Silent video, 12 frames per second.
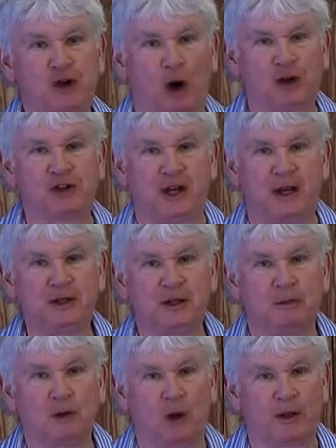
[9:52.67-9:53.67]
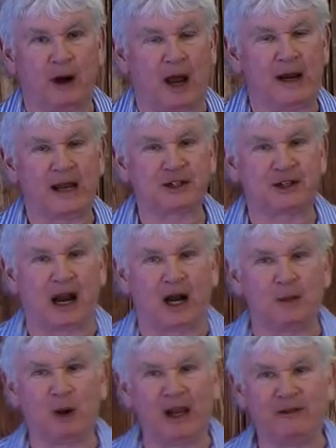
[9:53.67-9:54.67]
geology is? Not that I
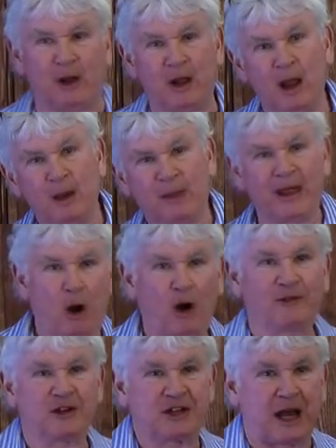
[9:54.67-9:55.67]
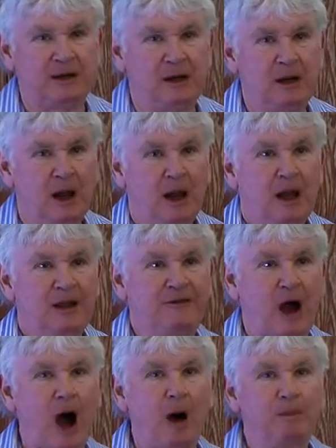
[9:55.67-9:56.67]
necessarily believe it. But then all of a sudden,
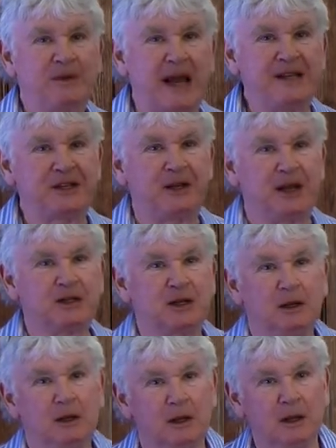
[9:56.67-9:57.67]
they've updated it